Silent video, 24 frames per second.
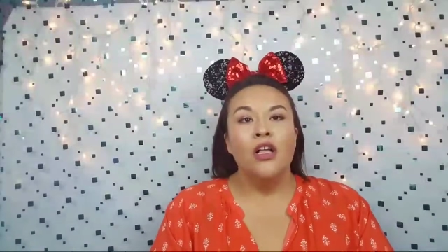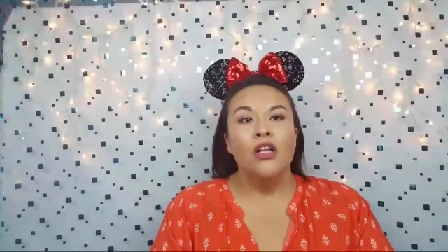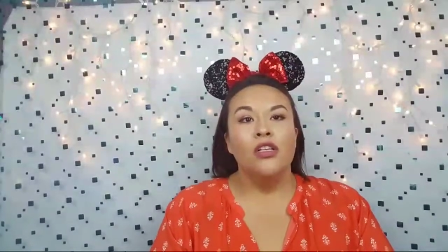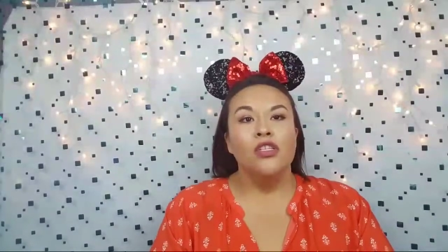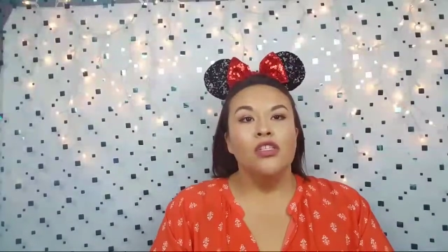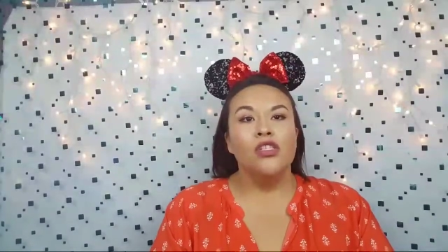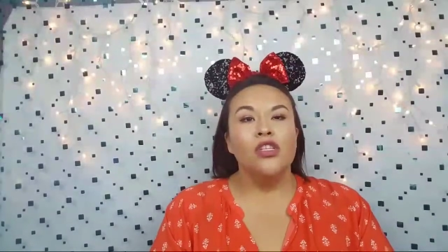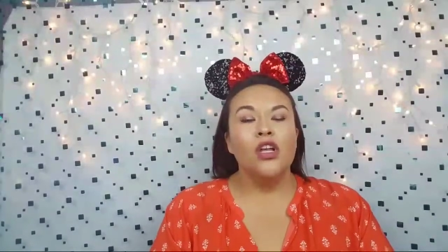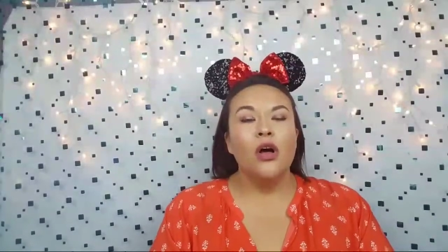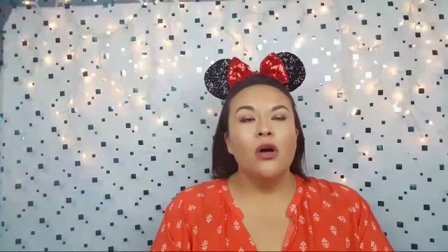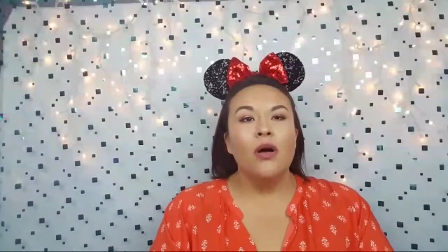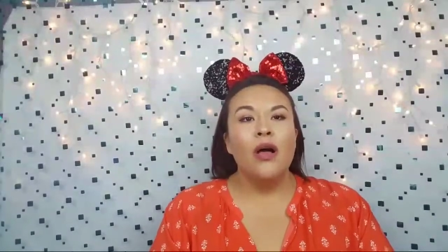
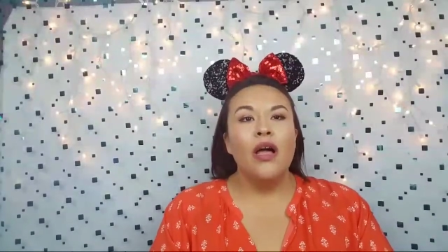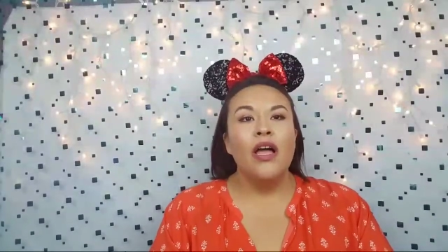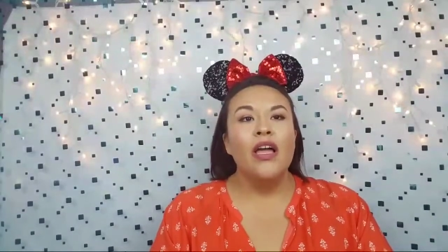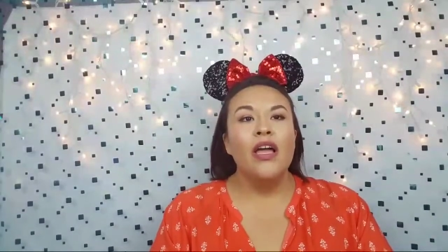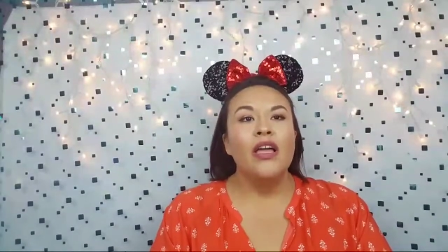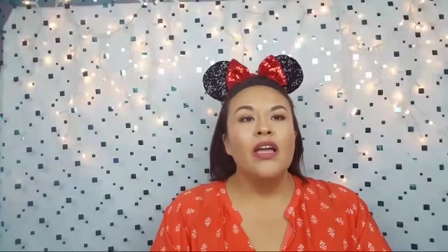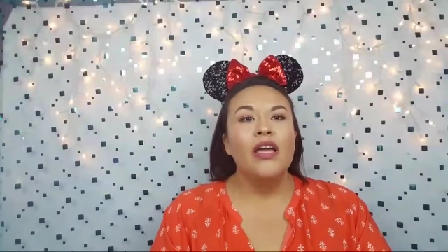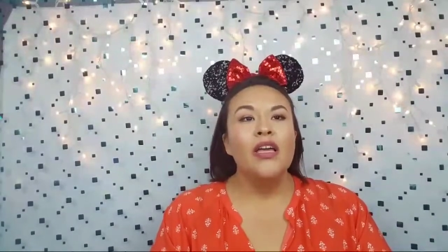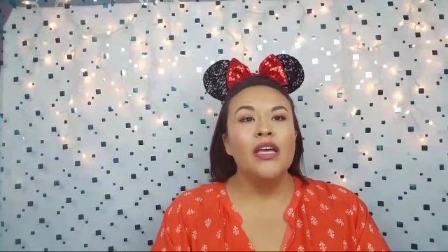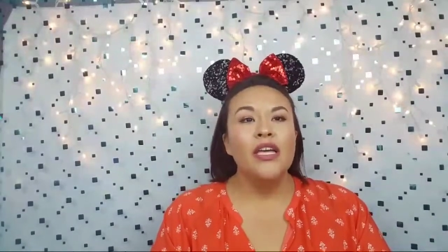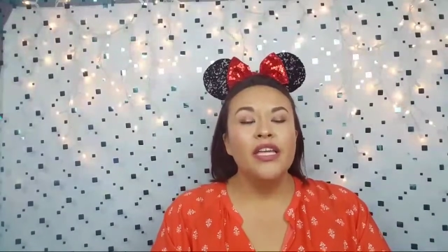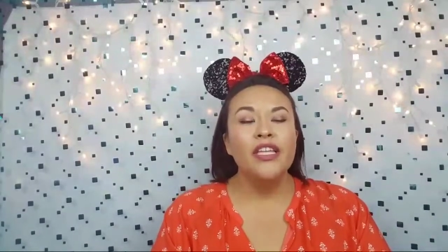so
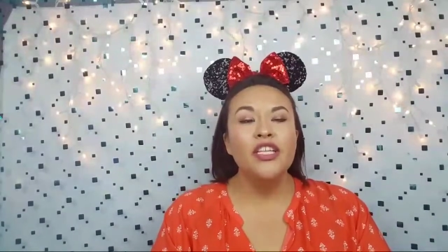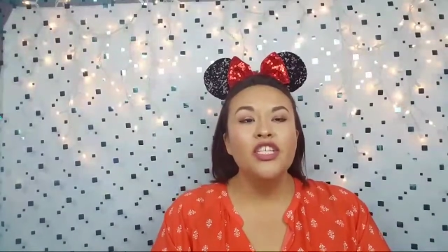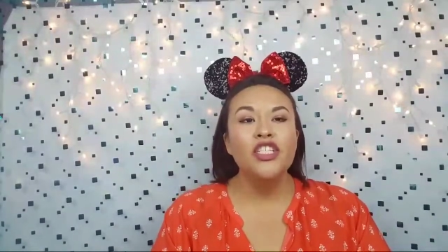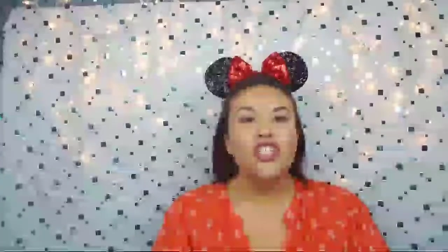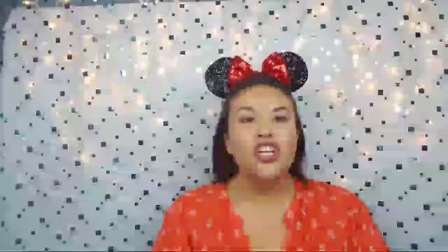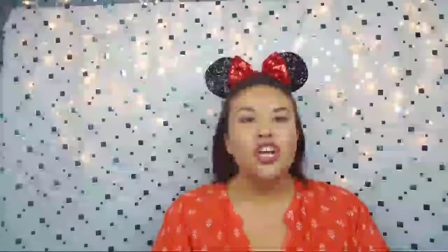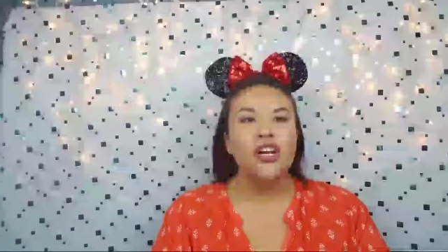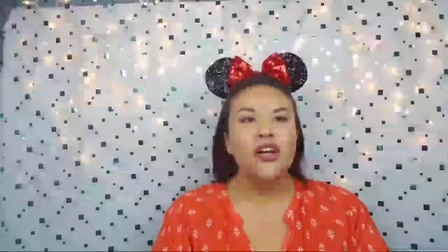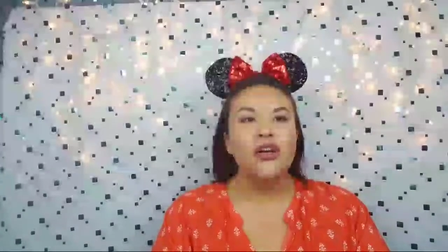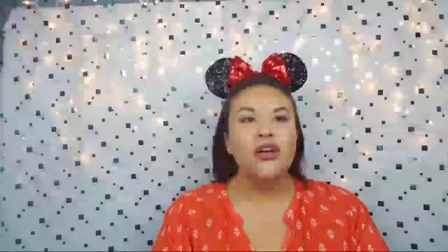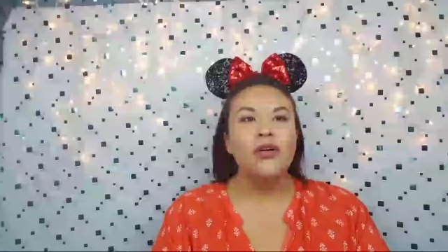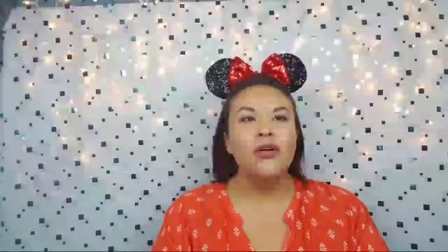in
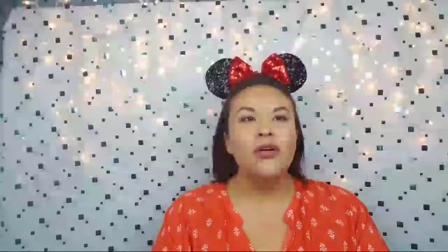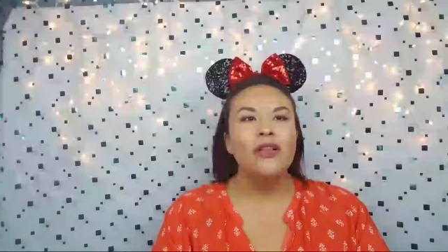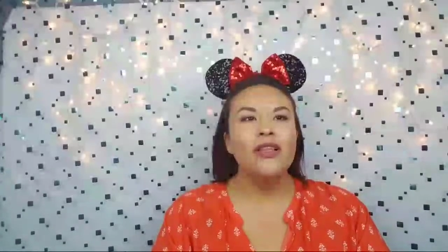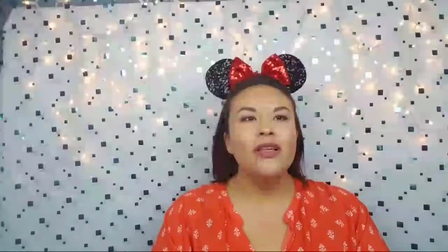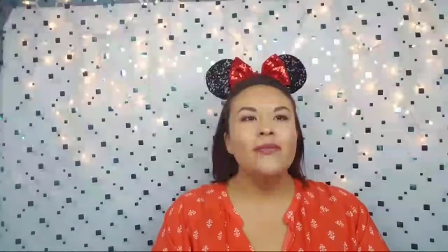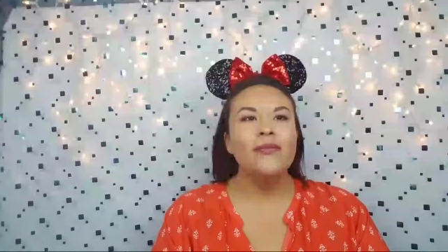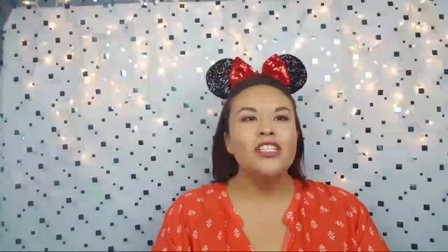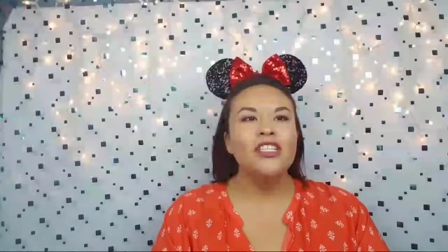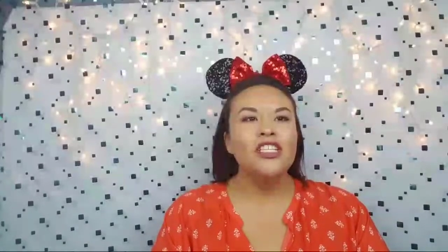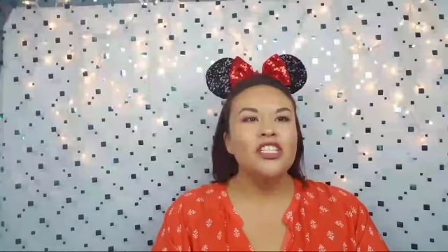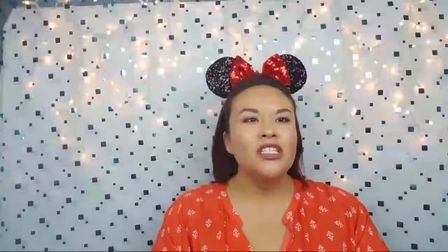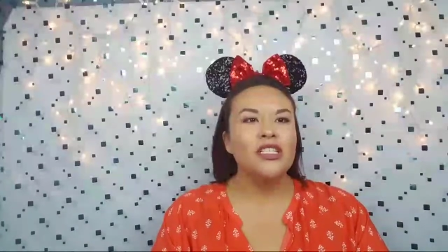general, let
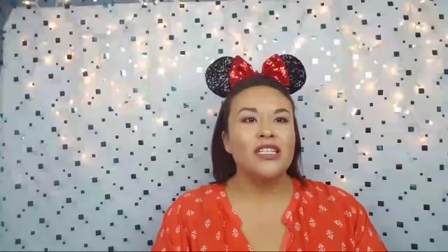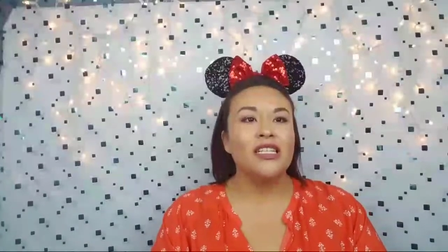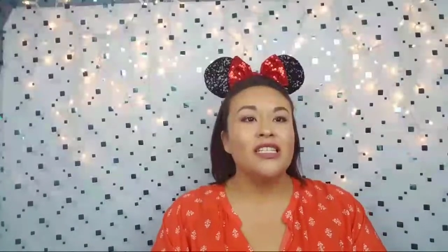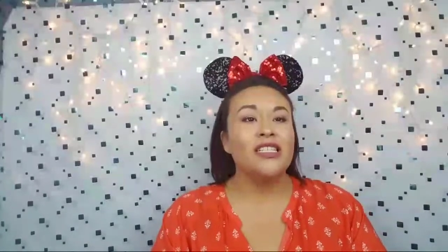me just,